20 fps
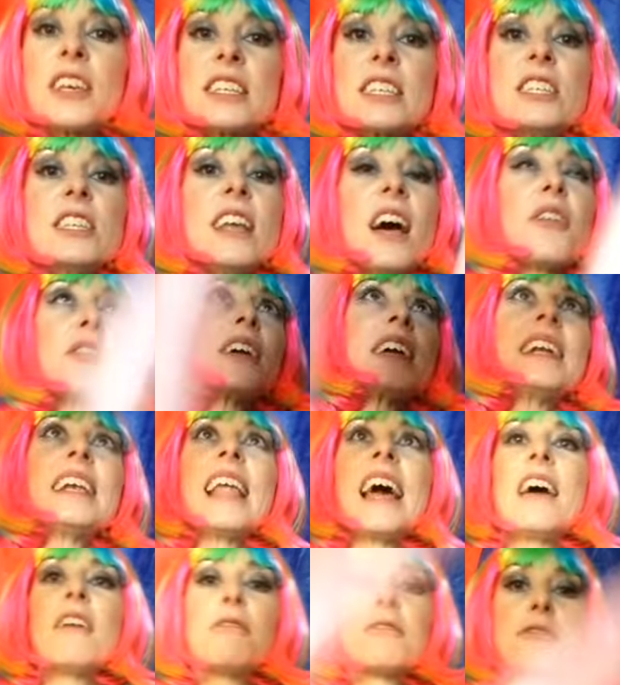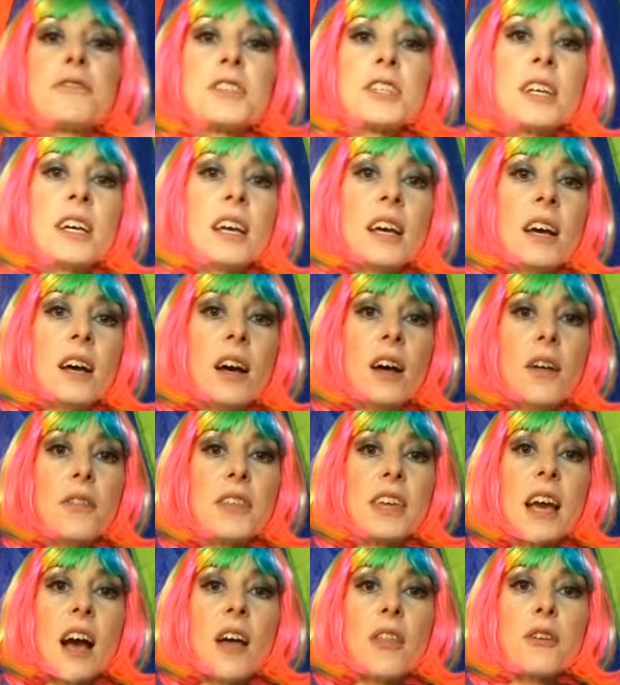there's nothing left at
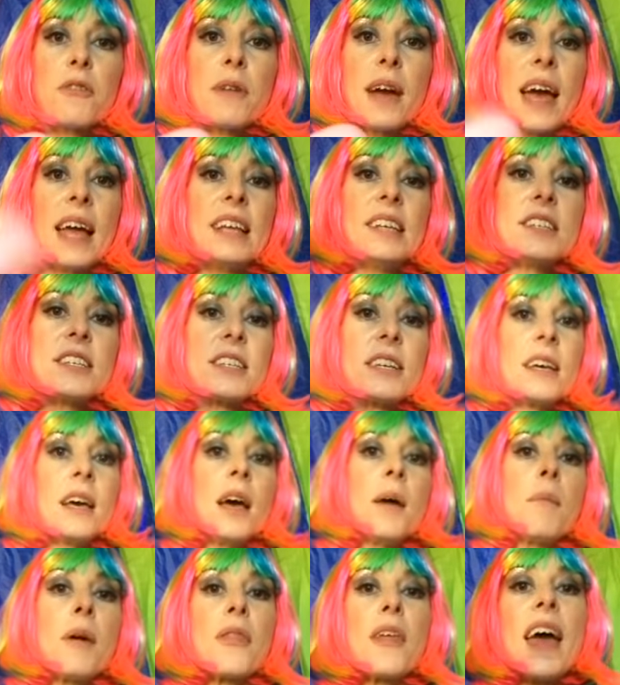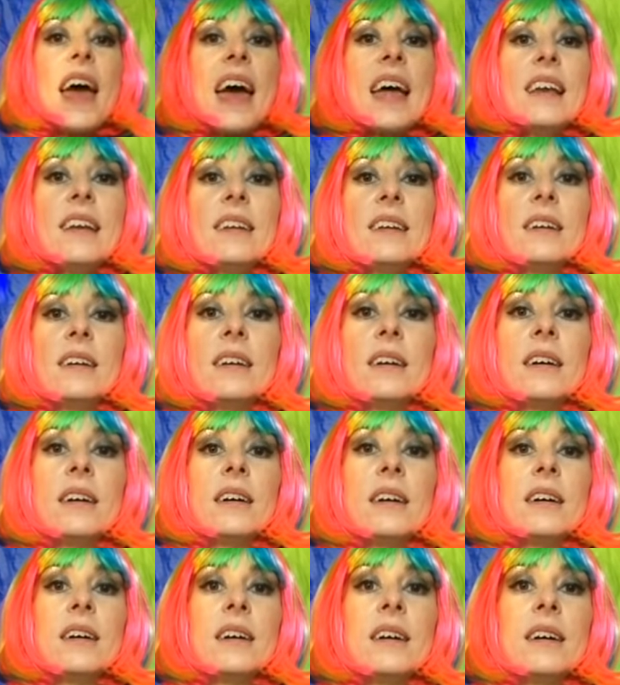the other end. But then
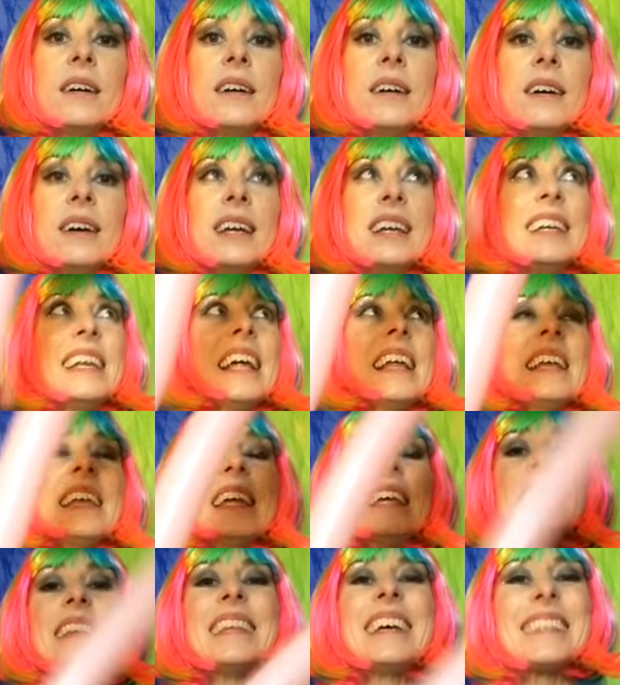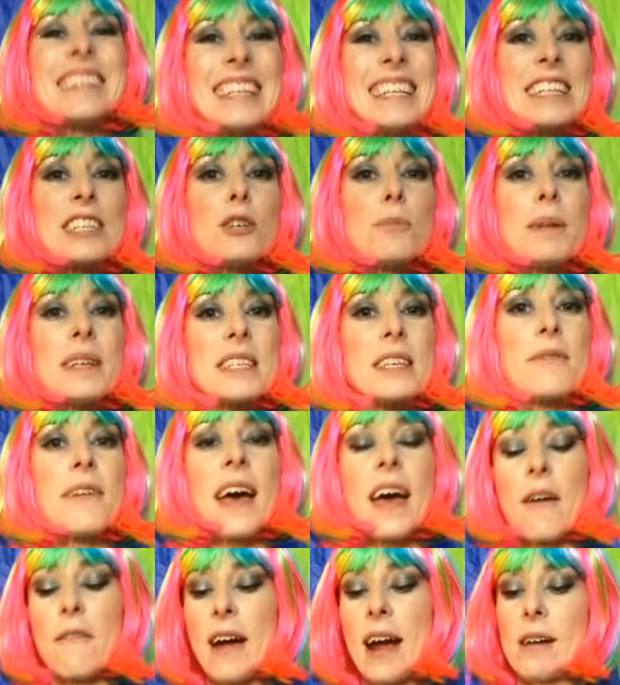let, let, let a little bit of
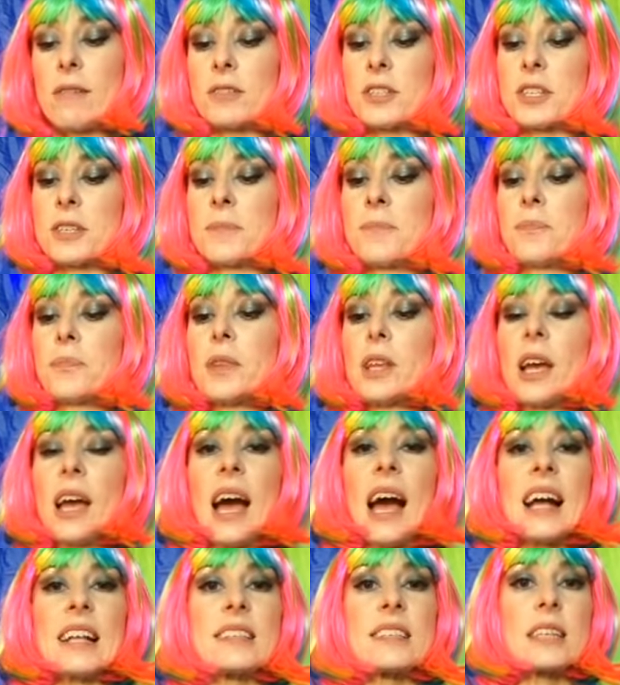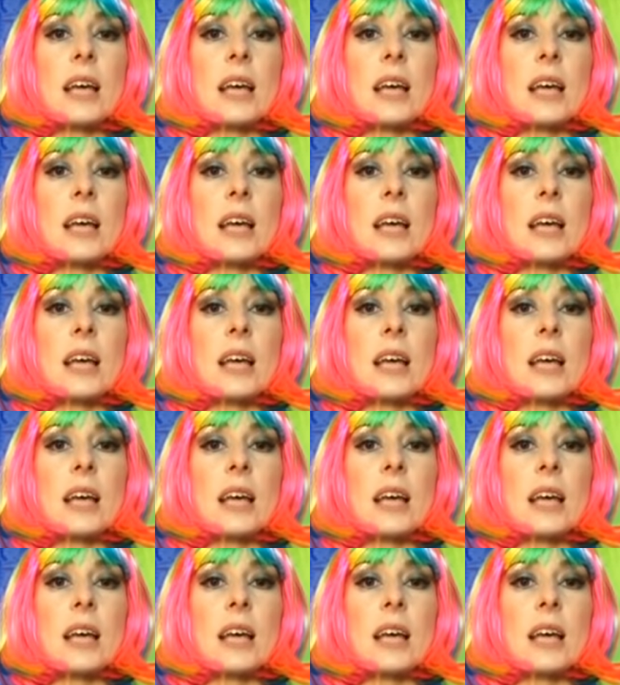air out and